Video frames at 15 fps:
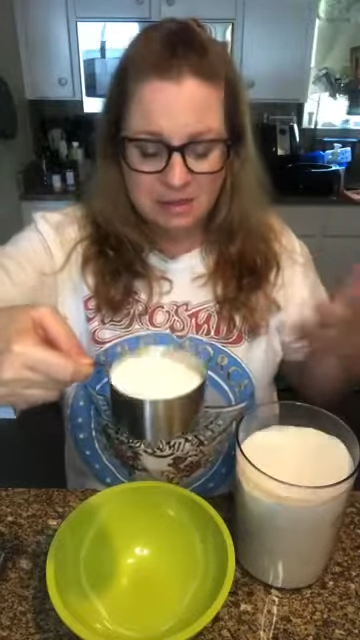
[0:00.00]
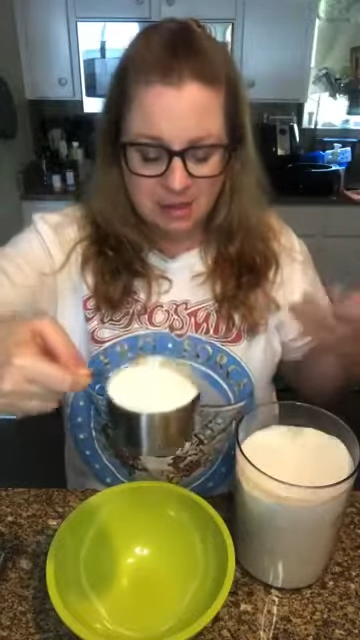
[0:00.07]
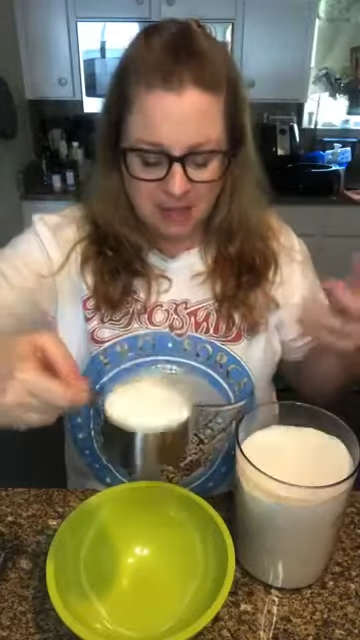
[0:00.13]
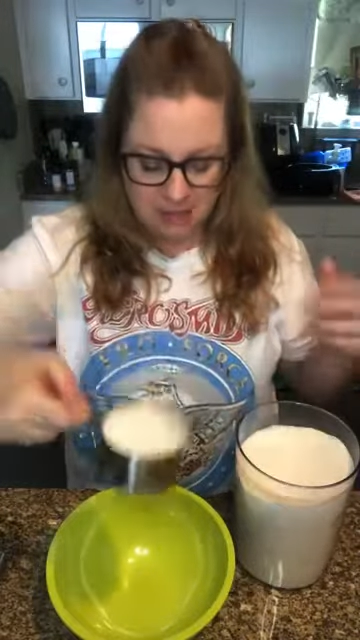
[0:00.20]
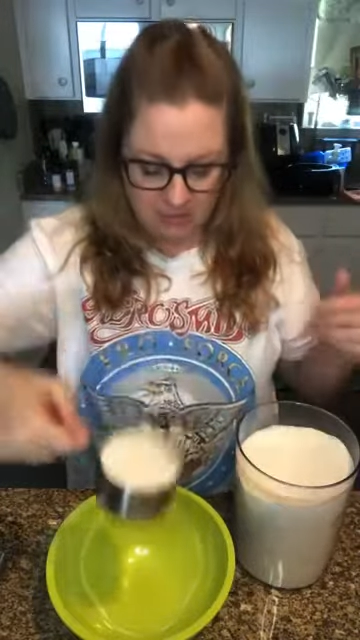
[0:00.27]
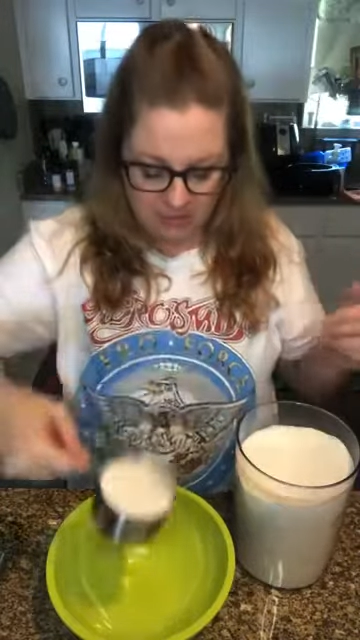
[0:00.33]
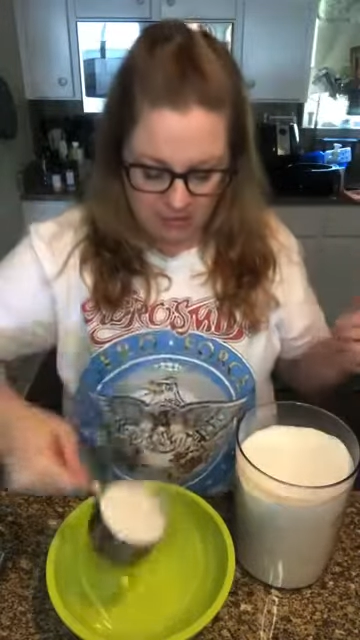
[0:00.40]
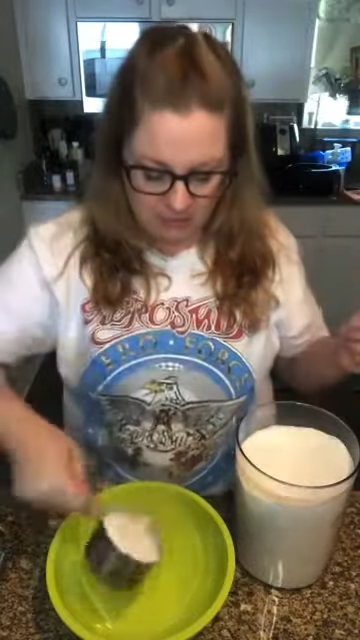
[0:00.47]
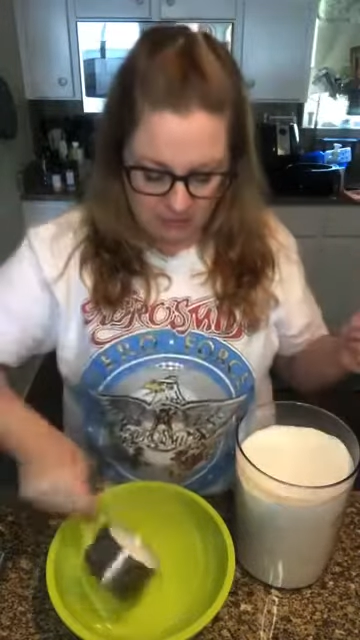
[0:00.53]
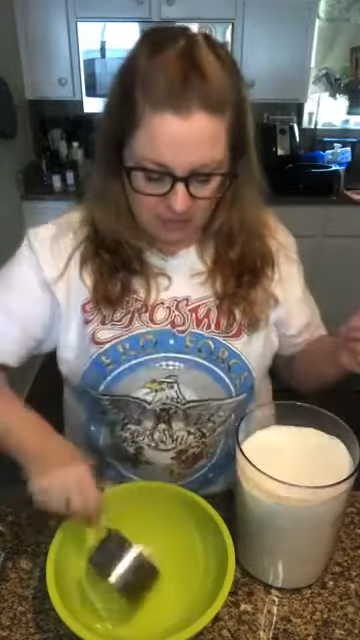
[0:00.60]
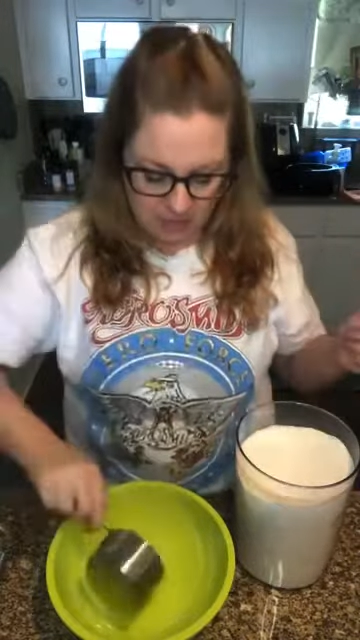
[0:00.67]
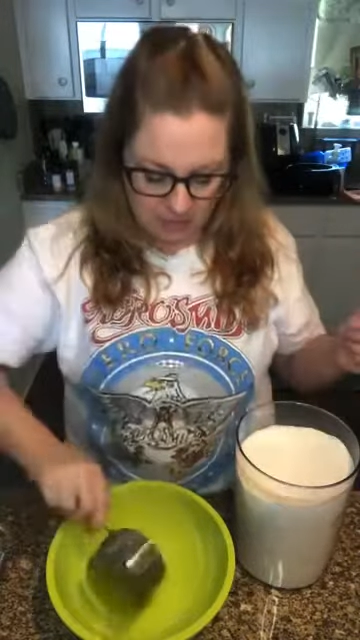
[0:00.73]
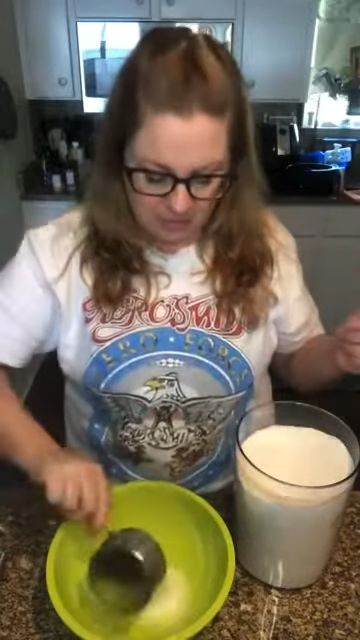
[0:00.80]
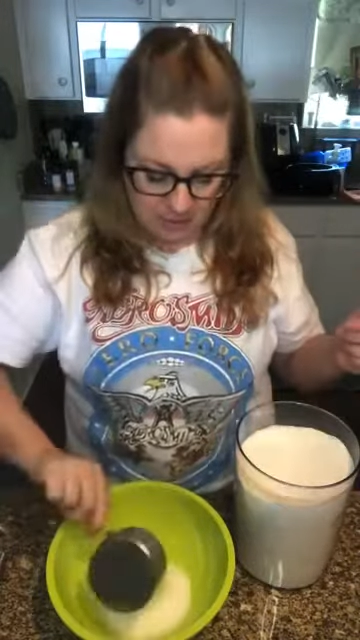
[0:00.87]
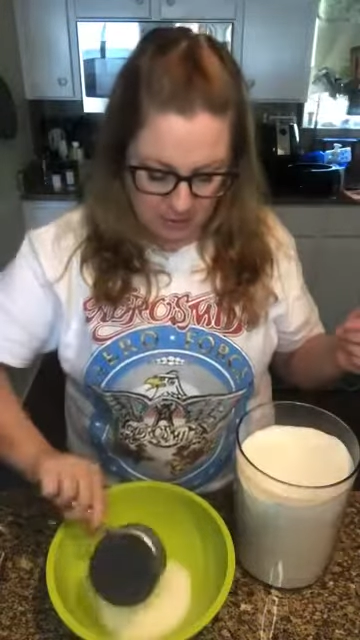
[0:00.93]
I don't know,
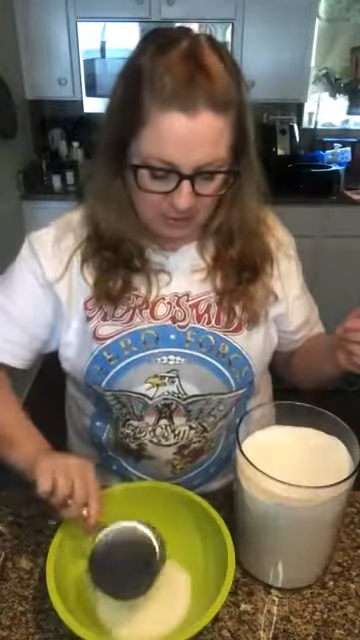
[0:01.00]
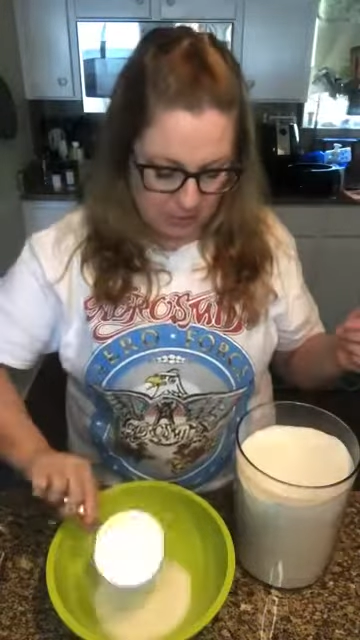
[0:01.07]
that much.